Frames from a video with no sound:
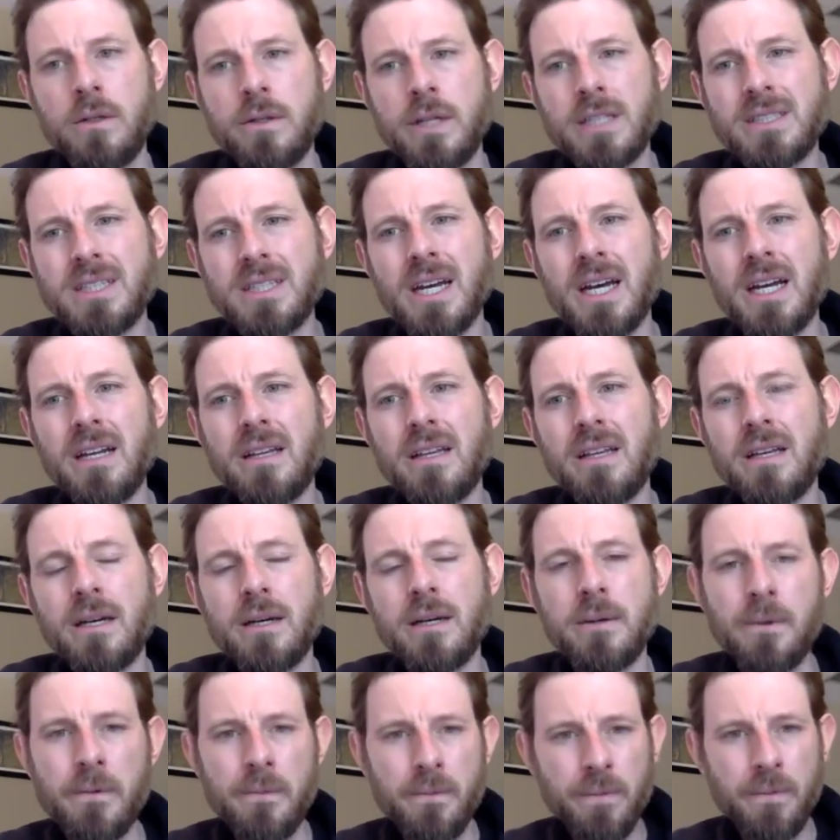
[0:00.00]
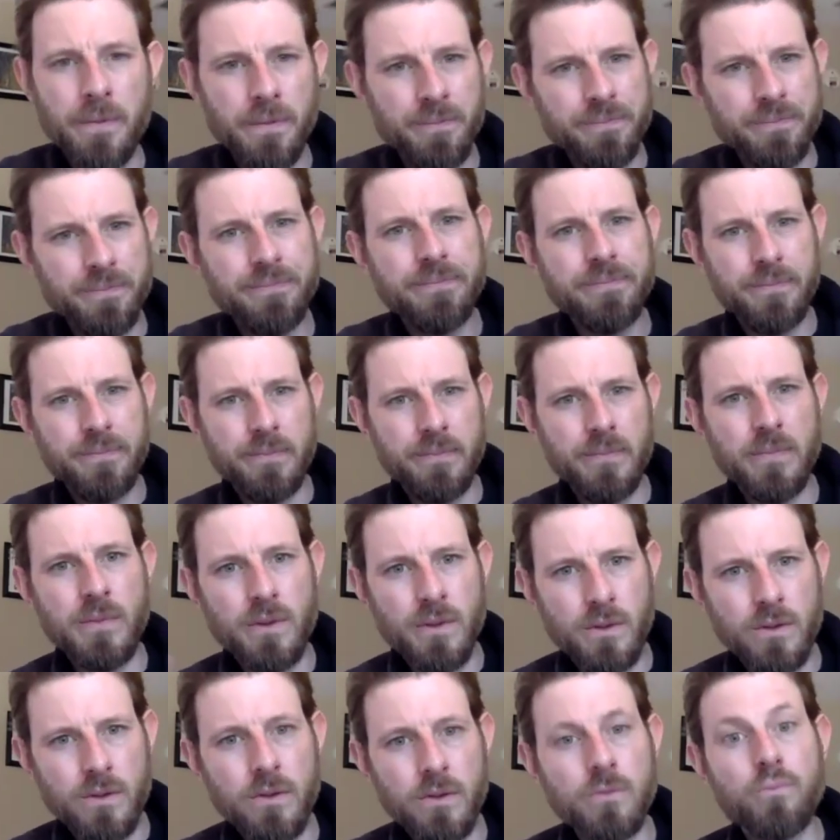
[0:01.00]
that's kind of the
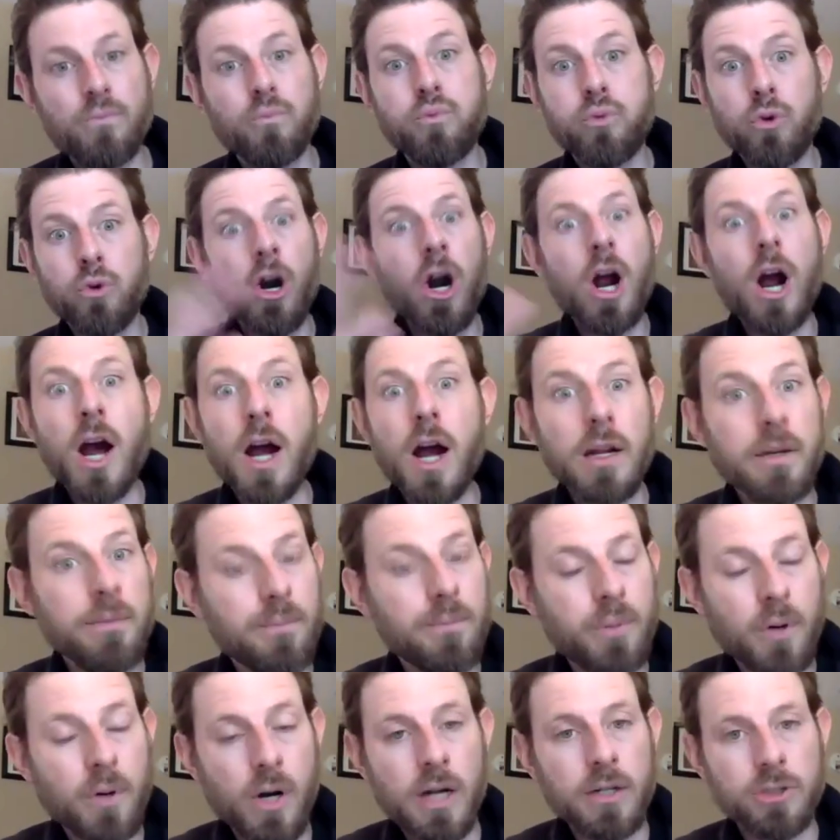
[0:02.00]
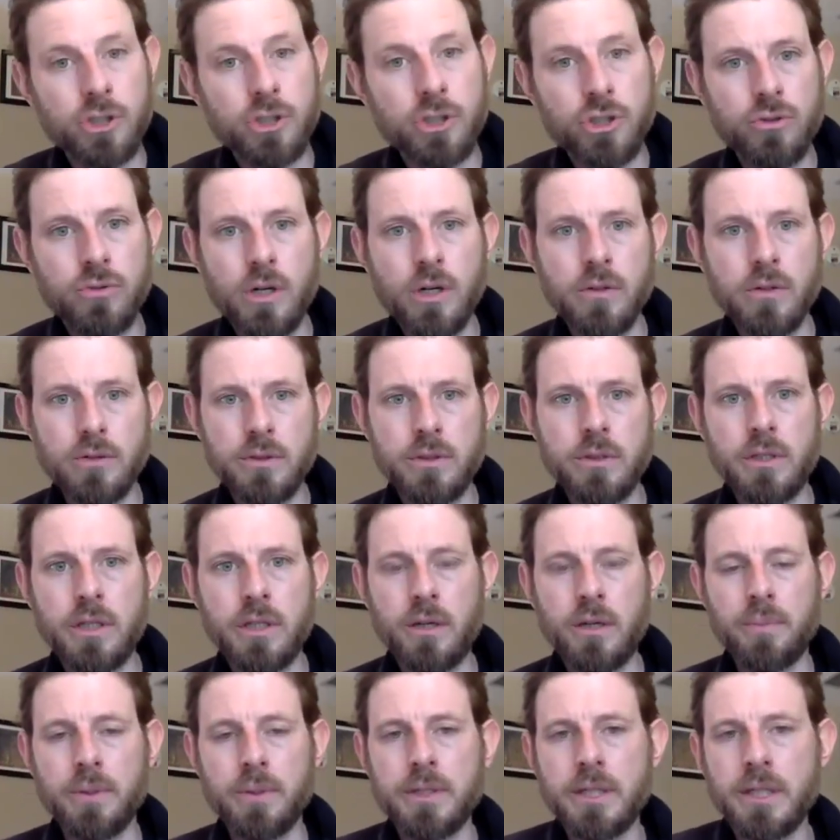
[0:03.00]
broad broad strokes
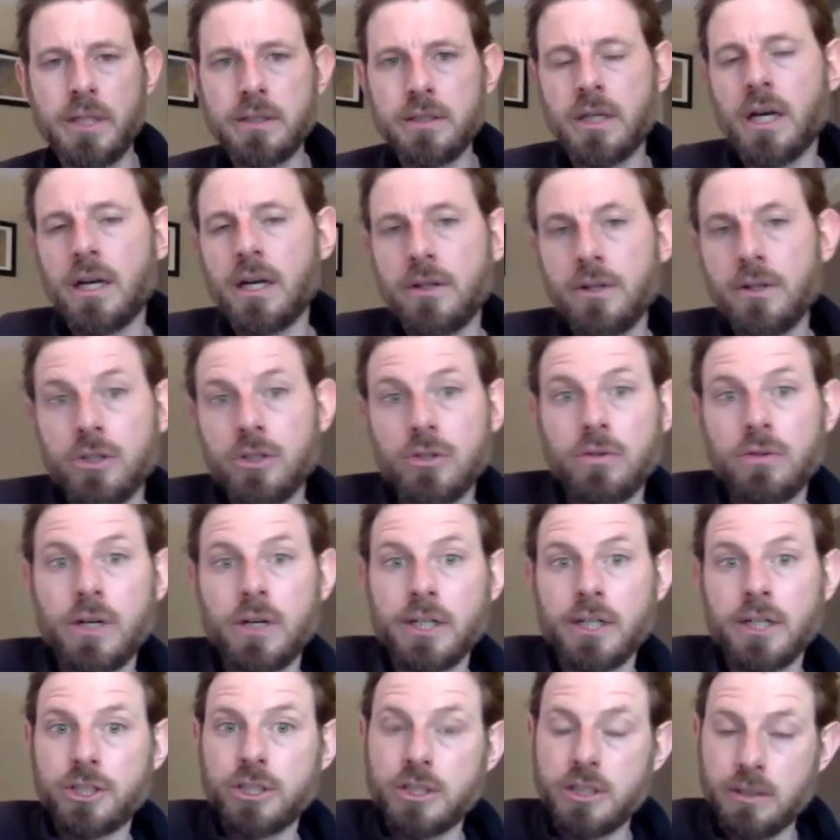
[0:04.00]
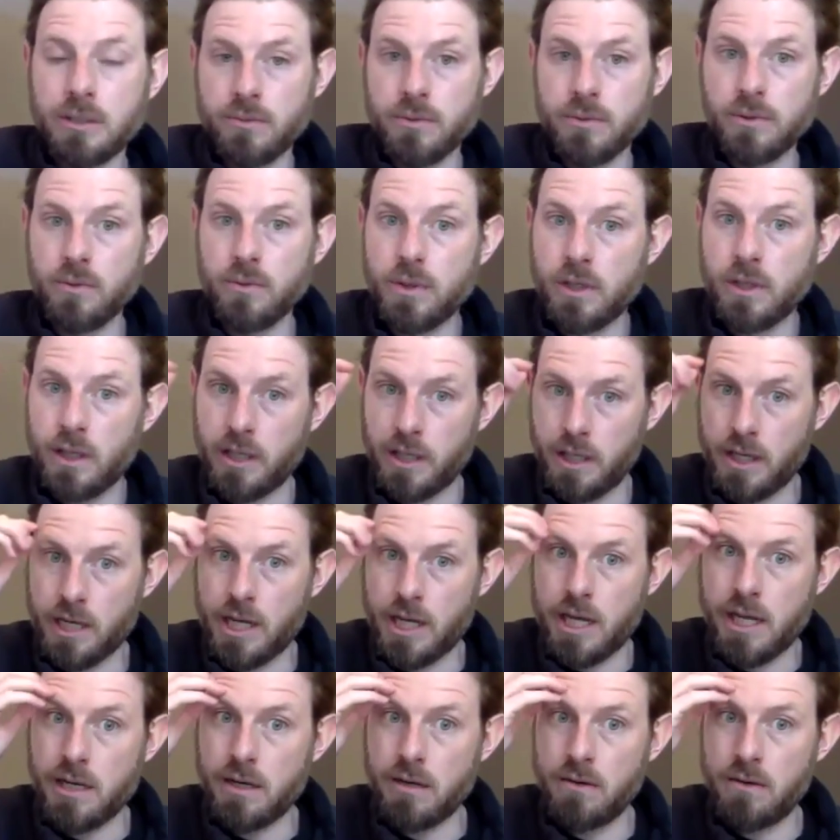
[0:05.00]
there, but that's kind of the direction that we want to
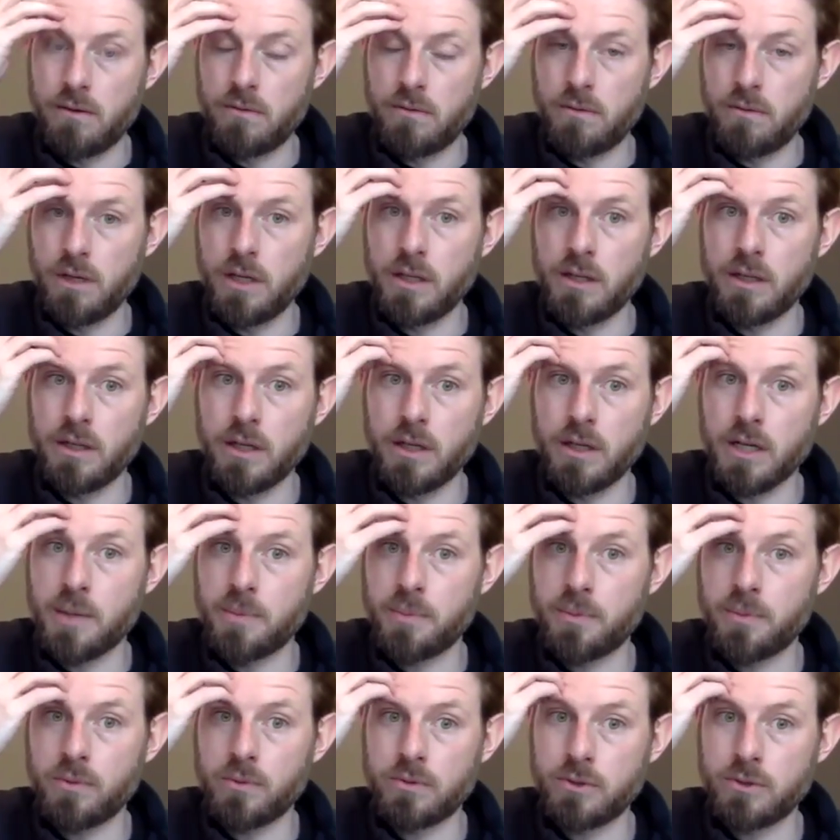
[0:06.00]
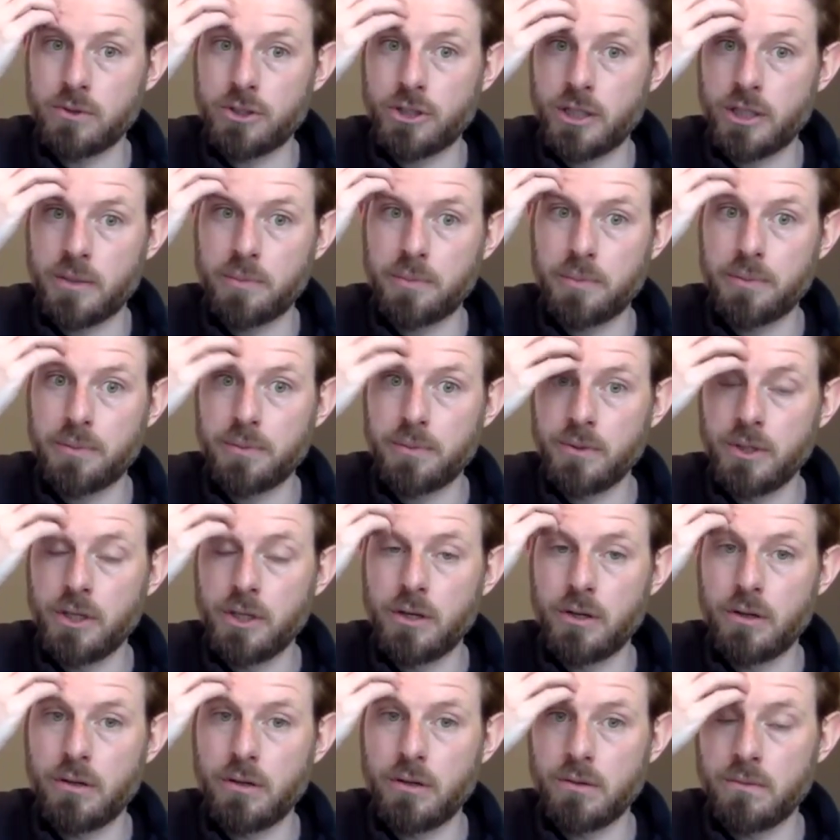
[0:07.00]
head in the coupleship,
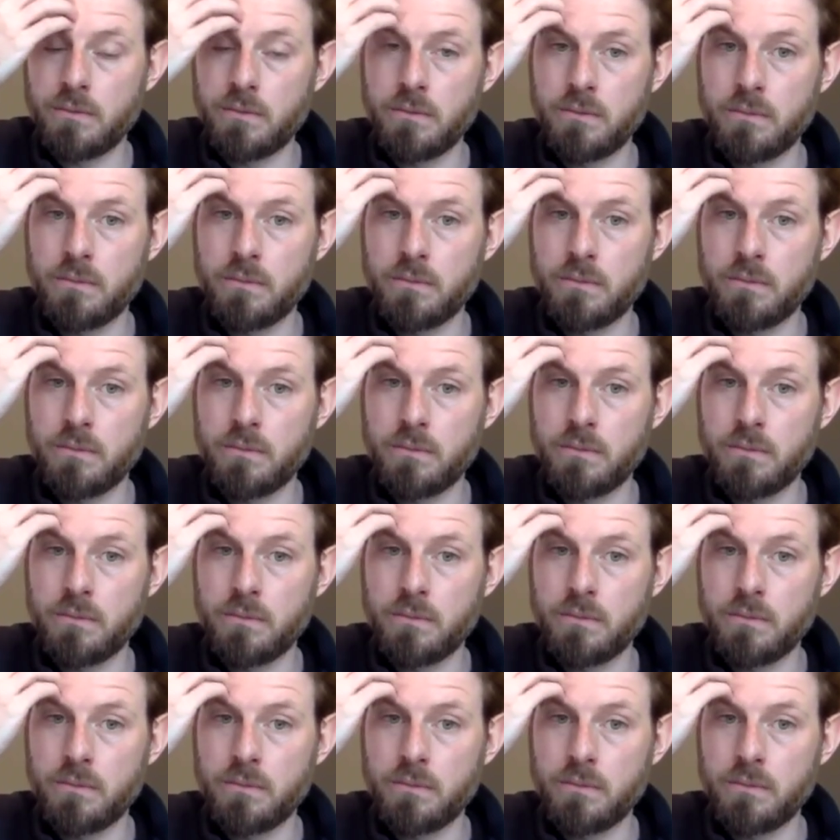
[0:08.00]
you know.